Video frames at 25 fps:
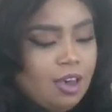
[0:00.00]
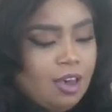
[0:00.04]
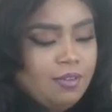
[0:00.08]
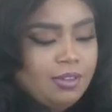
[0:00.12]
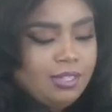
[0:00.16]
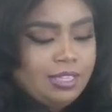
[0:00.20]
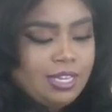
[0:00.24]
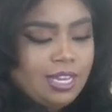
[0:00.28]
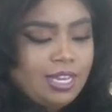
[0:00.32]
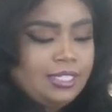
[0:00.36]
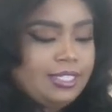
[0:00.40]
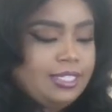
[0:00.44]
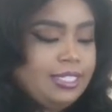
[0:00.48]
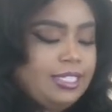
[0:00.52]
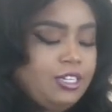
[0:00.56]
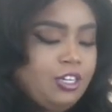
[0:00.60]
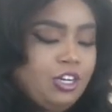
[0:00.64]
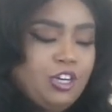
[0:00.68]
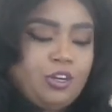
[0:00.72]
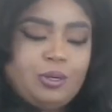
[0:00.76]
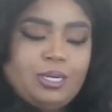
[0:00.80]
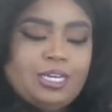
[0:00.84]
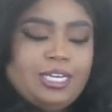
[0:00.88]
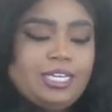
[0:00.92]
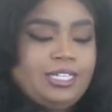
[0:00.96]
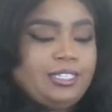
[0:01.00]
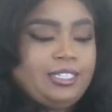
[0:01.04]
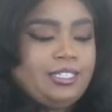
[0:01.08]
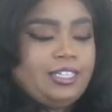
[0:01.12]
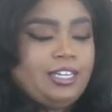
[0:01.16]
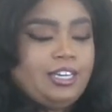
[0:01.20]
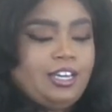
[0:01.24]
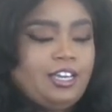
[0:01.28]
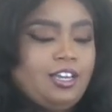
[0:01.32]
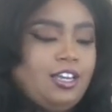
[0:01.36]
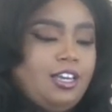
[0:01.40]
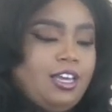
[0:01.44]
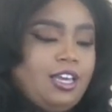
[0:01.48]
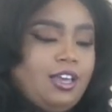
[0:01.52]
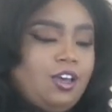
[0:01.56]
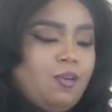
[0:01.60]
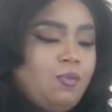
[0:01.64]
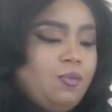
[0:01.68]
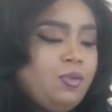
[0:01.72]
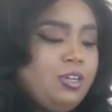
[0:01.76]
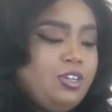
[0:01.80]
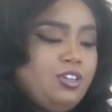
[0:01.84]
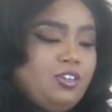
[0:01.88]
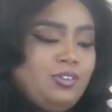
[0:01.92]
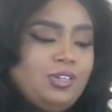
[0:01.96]
everything's in the green
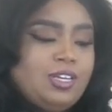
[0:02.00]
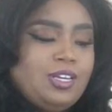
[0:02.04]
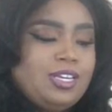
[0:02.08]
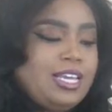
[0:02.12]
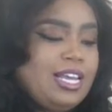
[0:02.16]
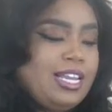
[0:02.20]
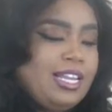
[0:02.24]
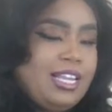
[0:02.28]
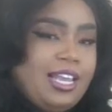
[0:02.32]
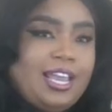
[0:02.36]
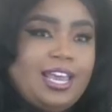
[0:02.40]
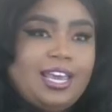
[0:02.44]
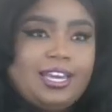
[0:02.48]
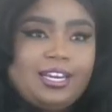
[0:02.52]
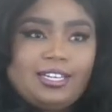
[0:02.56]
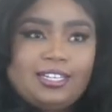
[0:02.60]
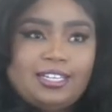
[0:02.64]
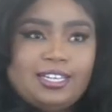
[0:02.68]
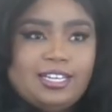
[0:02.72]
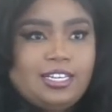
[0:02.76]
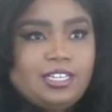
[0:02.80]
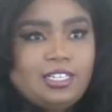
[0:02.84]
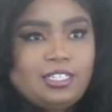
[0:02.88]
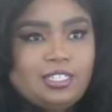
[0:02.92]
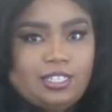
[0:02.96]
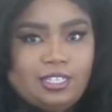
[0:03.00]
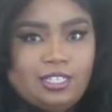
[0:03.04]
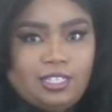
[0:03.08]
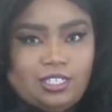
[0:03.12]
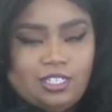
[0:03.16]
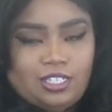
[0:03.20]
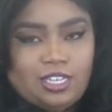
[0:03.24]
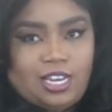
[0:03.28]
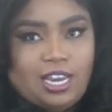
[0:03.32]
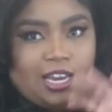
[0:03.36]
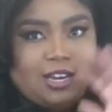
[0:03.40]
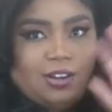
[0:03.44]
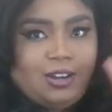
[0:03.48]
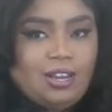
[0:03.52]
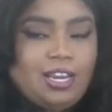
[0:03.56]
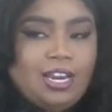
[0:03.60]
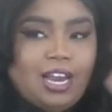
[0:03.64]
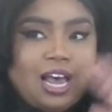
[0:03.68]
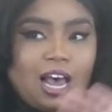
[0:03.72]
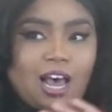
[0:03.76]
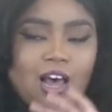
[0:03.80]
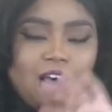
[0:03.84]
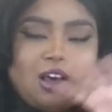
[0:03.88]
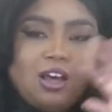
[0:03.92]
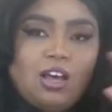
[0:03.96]
when you look at the analytics of the channel.
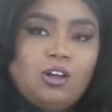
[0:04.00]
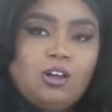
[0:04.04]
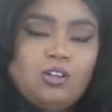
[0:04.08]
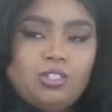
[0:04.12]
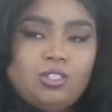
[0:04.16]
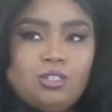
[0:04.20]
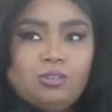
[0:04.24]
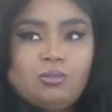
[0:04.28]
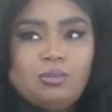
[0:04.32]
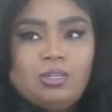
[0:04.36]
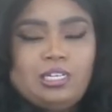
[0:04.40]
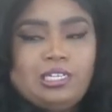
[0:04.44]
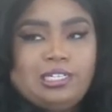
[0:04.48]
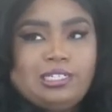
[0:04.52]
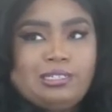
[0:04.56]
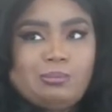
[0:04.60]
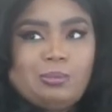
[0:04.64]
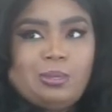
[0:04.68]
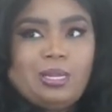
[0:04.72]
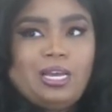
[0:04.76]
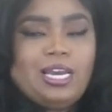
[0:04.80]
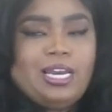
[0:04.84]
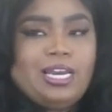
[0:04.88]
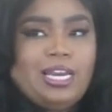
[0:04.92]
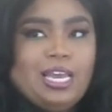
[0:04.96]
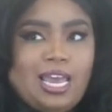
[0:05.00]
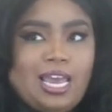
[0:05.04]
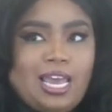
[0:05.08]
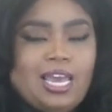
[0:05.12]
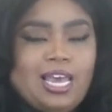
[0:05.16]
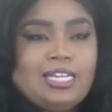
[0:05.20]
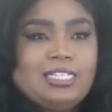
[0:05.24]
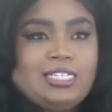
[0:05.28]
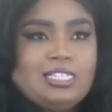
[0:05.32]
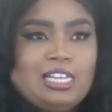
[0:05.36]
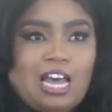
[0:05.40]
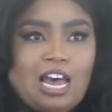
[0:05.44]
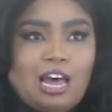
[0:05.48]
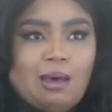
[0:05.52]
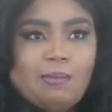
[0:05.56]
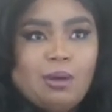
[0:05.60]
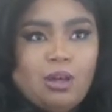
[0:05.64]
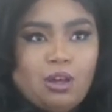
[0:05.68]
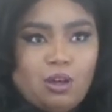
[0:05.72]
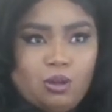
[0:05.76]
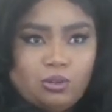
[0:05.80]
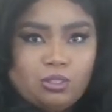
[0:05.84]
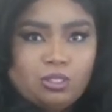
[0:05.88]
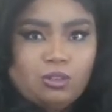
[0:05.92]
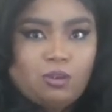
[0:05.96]
And I'll go through and explain that as
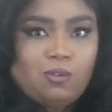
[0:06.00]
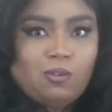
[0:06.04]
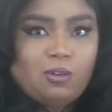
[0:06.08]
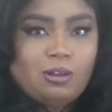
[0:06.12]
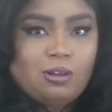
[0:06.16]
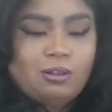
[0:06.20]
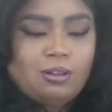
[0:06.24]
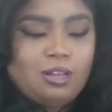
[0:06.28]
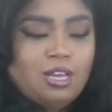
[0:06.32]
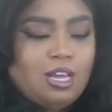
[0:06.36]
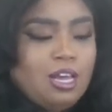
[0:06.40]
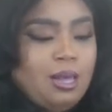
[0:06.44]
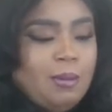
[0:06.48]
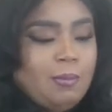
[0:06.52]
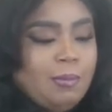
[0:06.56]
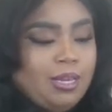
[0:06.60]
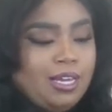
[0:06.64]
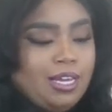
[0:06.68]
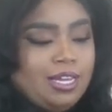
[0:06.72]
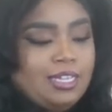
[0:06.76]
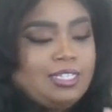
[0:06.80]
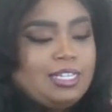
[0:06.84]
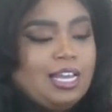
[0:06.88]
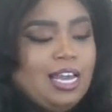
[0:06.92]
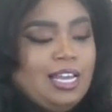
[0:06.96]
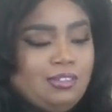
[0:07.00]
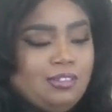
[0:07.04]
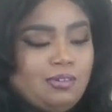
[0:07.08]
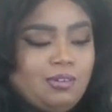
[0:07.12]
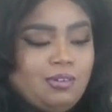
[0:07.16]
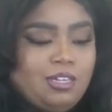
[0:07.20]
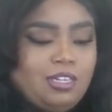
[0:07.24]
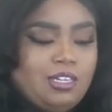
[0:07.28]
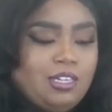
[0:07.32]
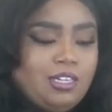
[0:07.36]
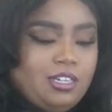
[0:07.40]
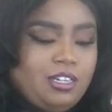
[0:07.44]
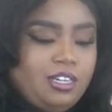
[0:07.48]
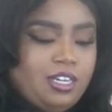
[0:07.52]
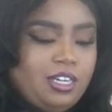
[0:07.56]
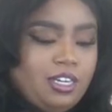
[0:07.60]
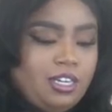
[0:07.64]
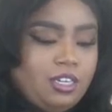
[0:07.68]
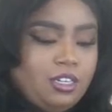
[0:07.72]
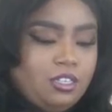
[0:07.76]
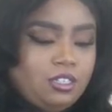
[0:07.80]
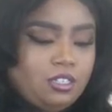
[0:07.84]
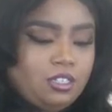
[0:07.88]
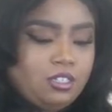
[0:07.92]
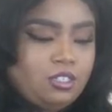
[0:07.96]
time goes on, because that's one of the
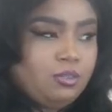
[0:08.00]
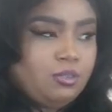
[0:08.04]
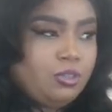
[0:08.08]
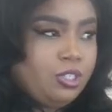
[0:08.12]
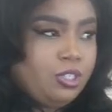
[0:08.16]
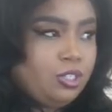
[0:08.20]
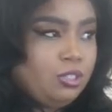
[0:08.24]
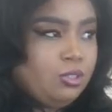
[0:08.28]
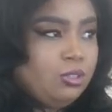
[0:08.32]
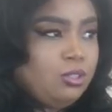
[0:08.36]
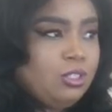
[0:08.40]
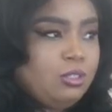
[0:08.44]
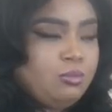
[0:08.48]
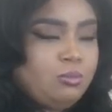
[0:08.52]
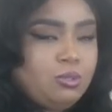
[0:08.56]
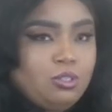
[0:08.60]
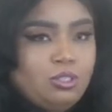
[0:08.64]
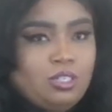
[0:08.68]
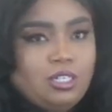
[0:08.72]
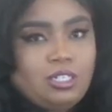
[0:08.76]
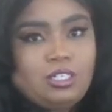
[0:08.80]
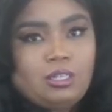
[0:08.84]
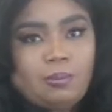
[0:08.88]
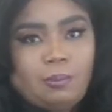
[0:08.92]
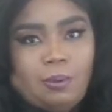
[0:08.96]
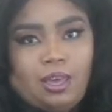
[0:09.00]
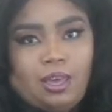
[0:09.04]
keys to doing YouTube. You